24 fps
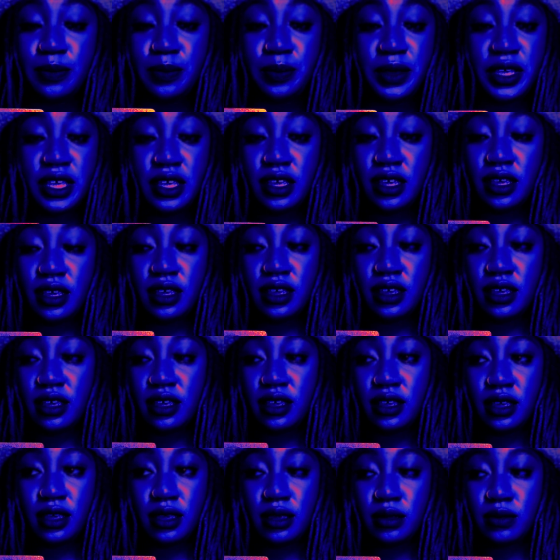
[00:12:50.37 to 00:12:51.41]

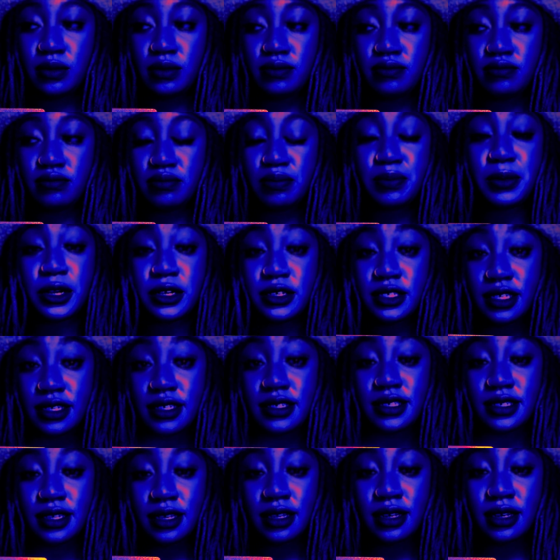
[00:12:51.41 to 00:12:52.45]
be
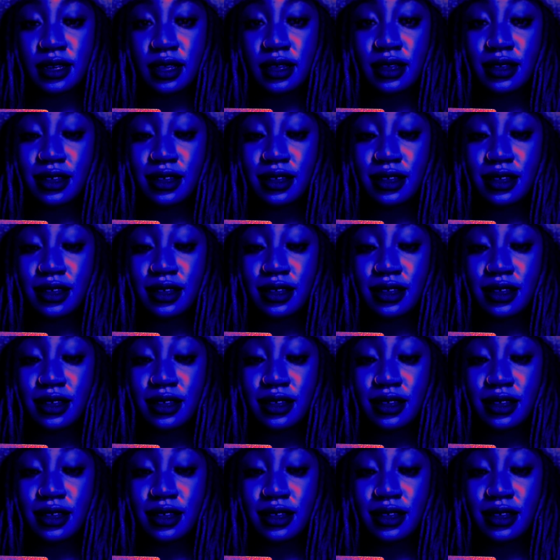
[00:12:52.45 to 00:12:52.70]
persistent,